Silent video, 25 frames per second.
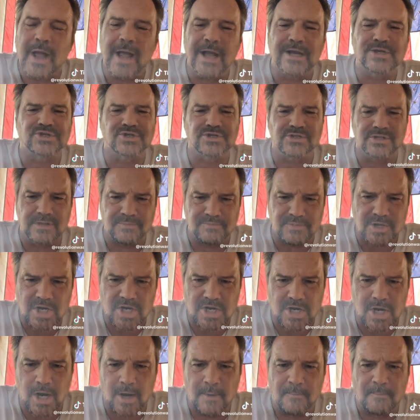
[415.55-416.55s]
actually
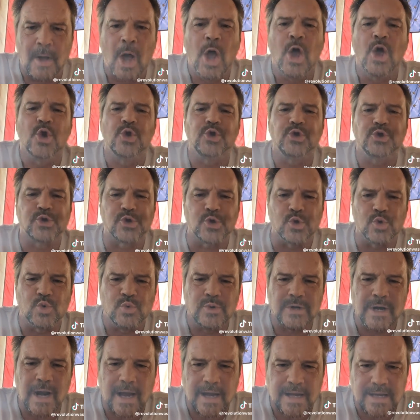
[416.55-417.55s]
become
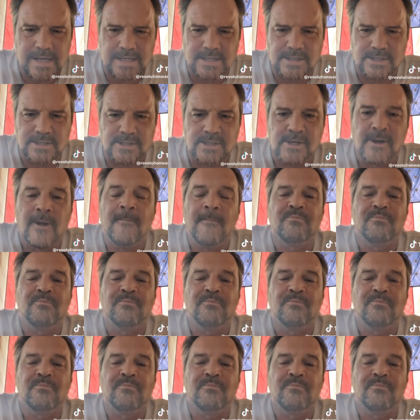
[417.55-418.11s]
united.